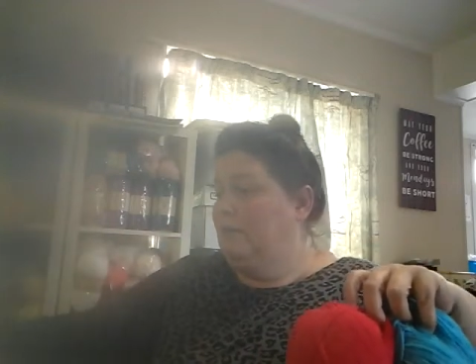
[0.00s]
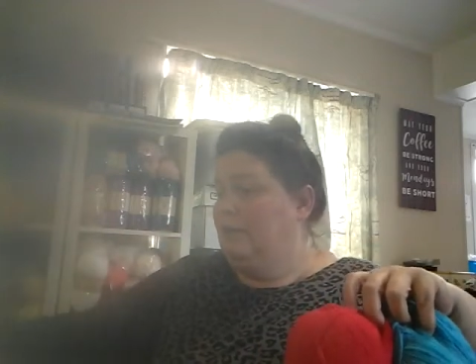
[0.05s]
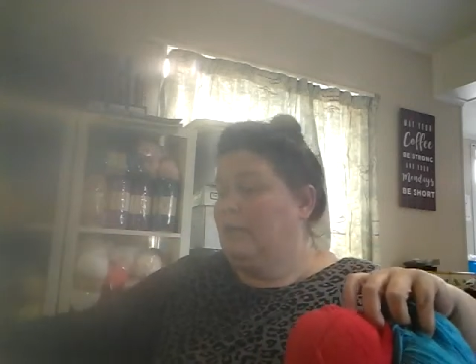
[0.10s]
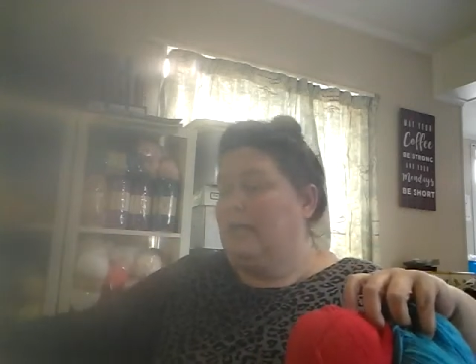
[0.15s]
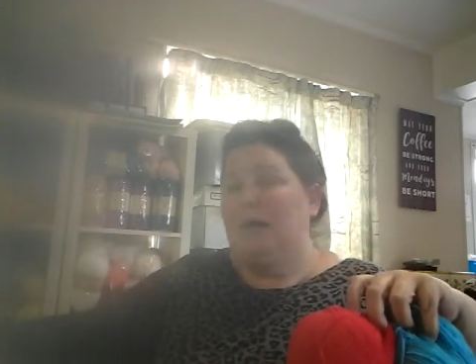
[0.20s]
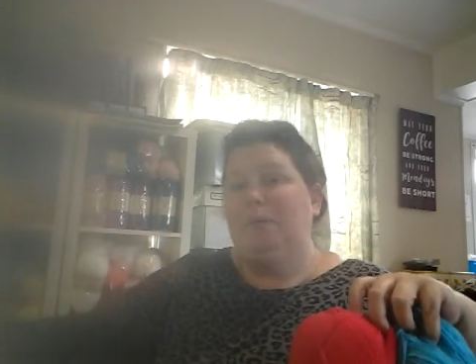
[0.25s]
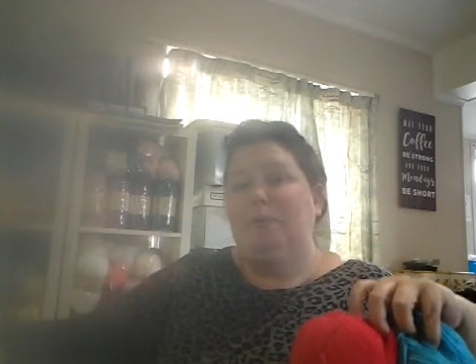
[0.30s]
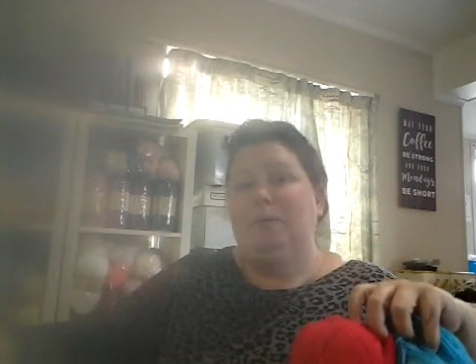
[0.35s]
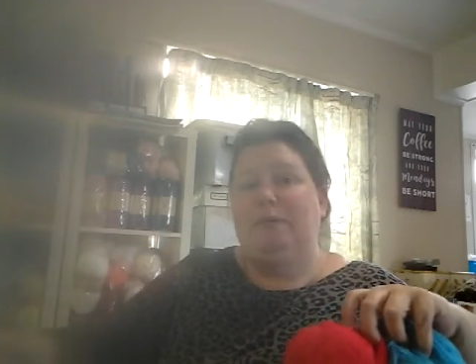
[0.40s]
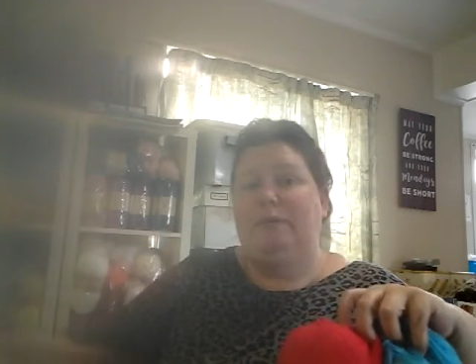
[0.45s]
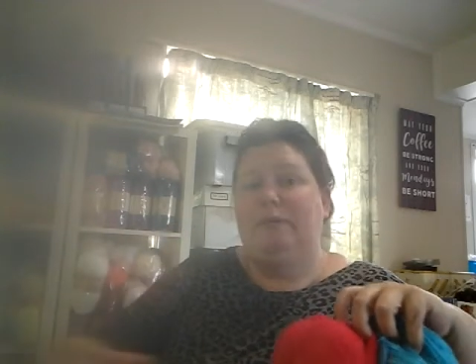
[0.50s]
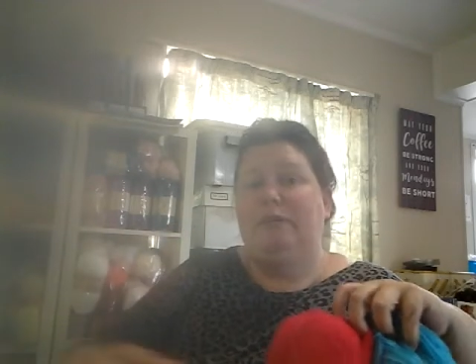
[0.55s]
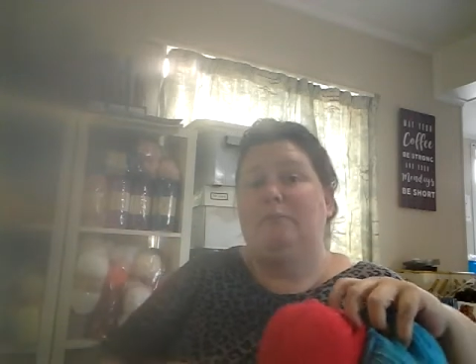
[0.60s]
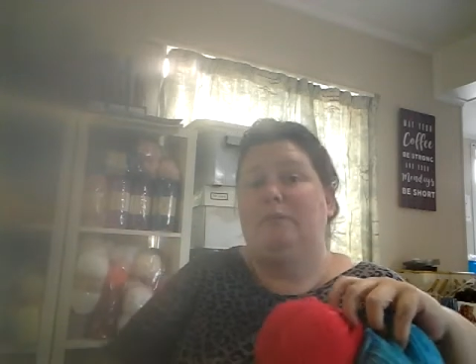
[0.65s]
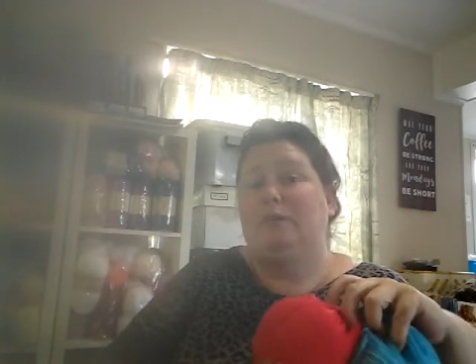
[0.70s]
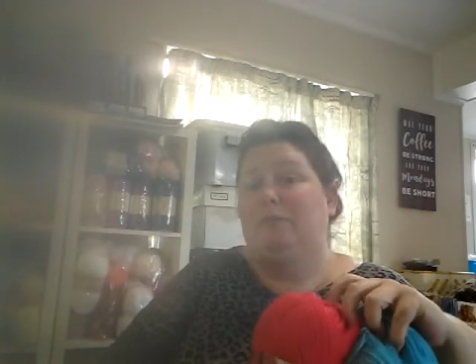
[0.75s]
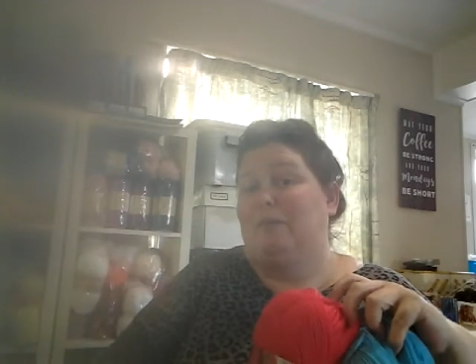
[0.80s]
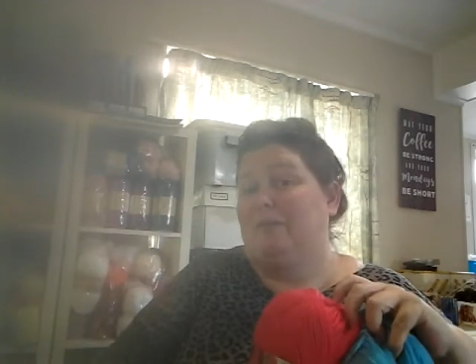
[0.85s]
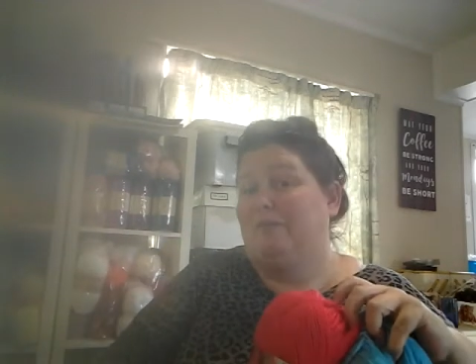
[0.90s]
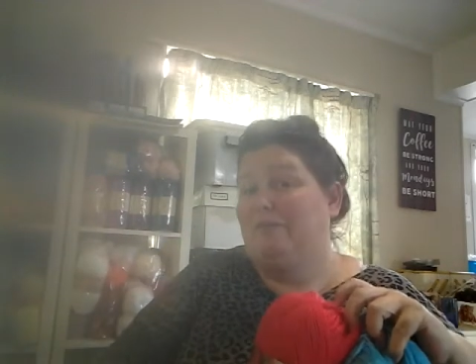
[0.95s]
couple of them
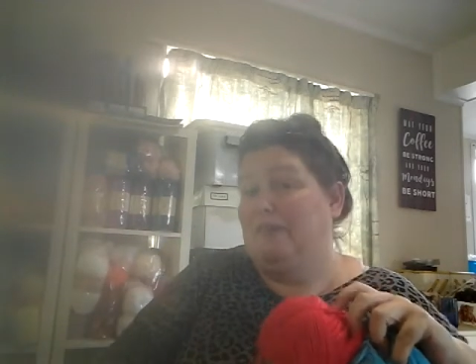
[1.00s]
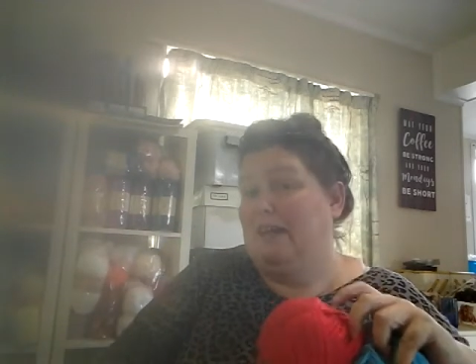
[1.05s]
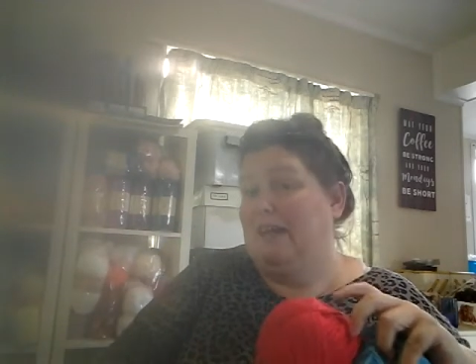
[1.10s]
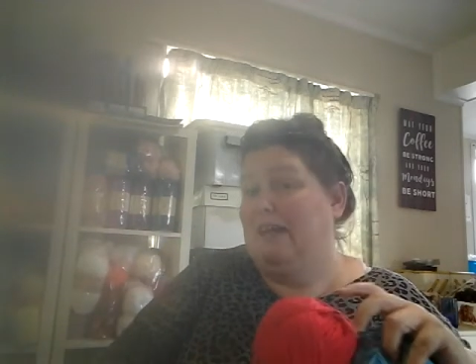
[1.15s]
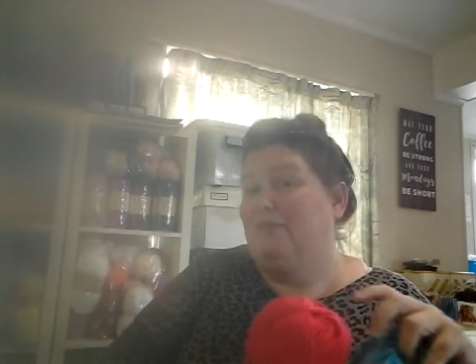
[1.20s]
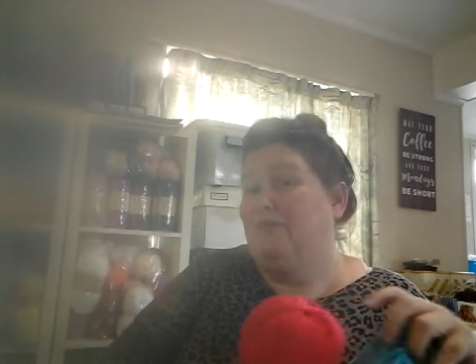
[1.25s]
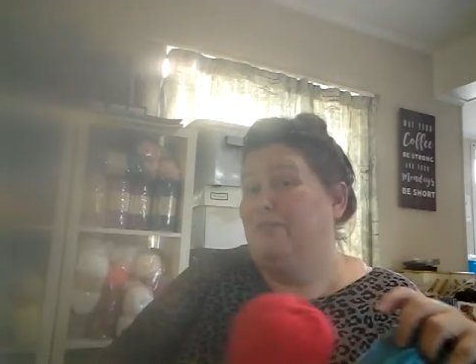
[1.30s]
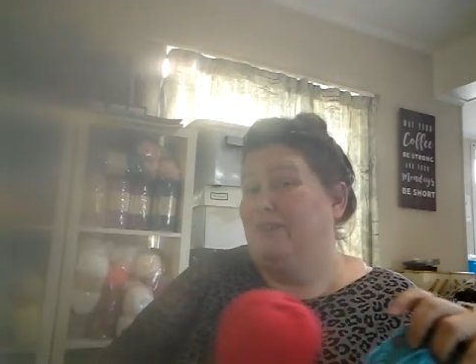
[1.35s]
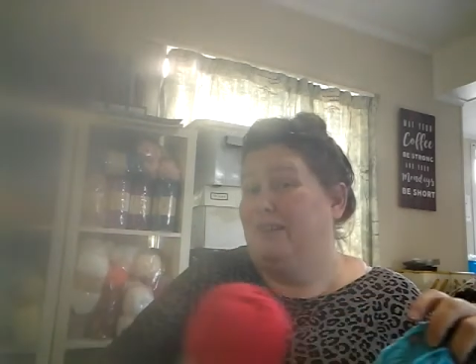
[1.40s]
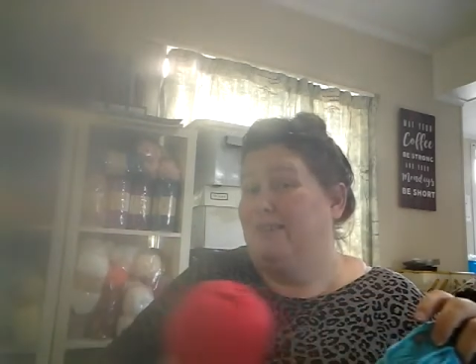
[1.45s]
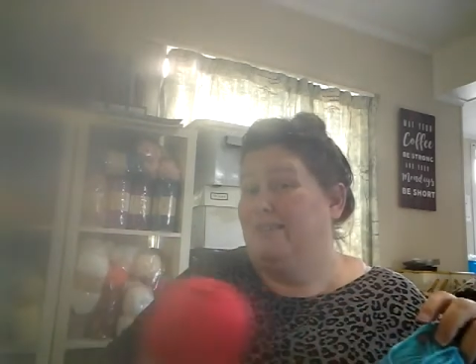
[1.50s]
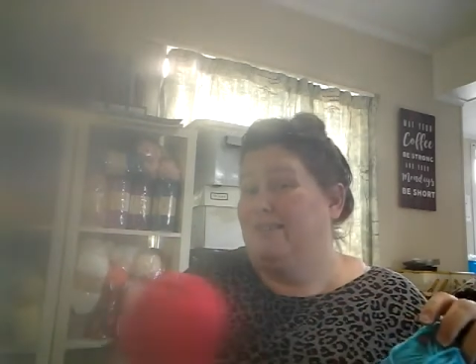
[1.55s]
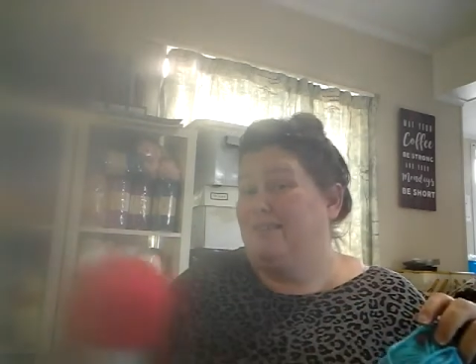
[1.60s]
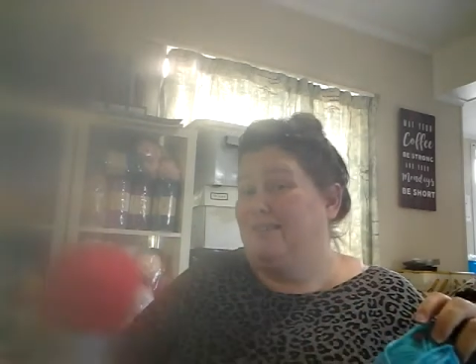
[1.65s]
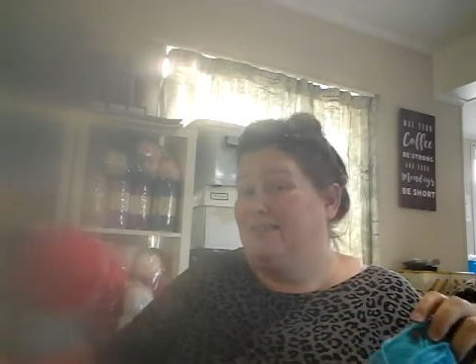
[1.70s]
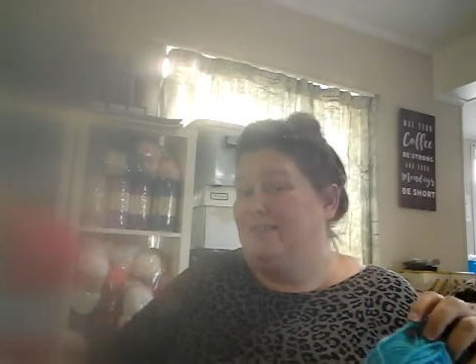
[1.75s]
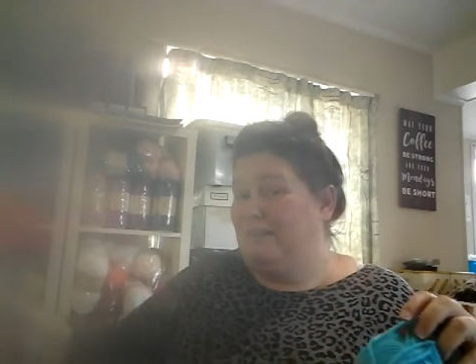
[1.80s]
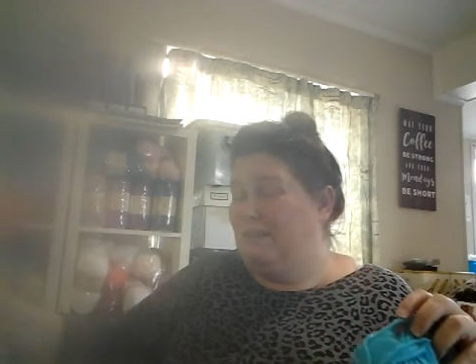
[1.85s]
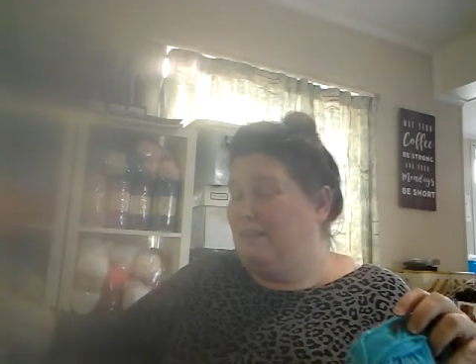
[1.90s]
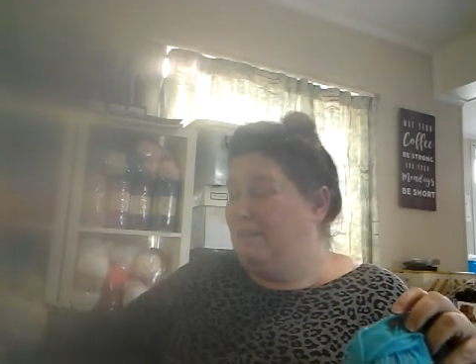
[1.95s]
are my favourites
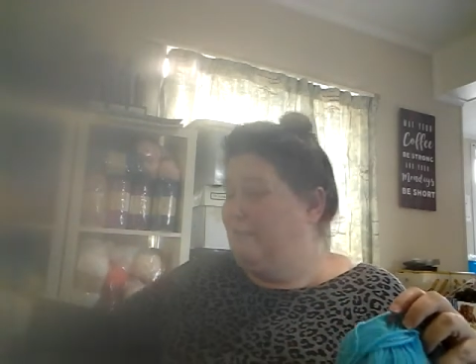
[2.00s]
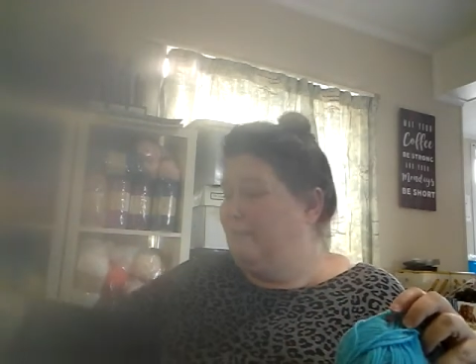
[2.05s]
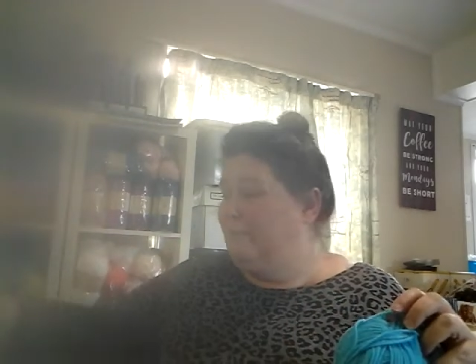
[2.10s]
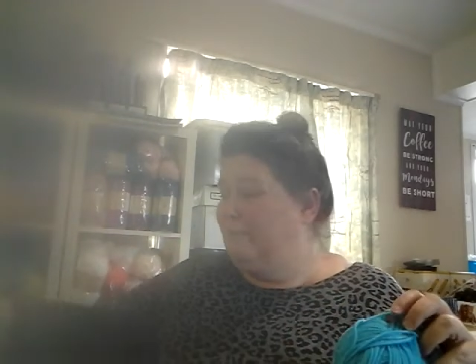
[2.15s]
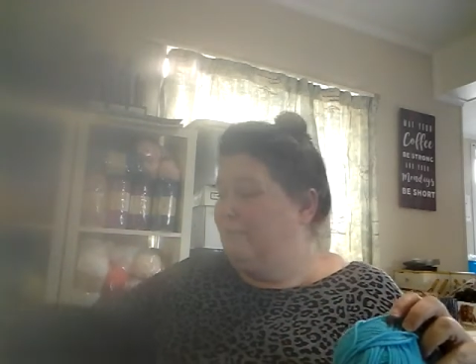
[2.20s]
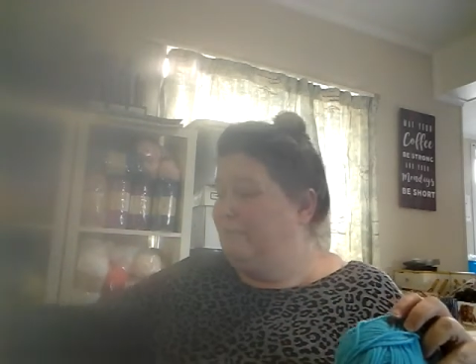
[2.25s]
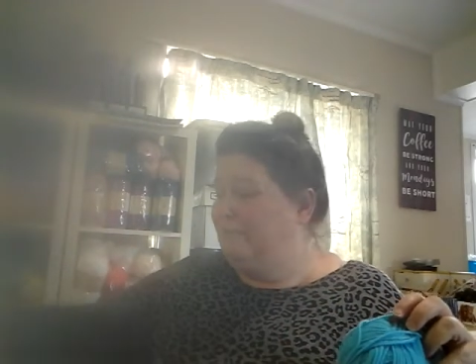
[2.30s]
that I've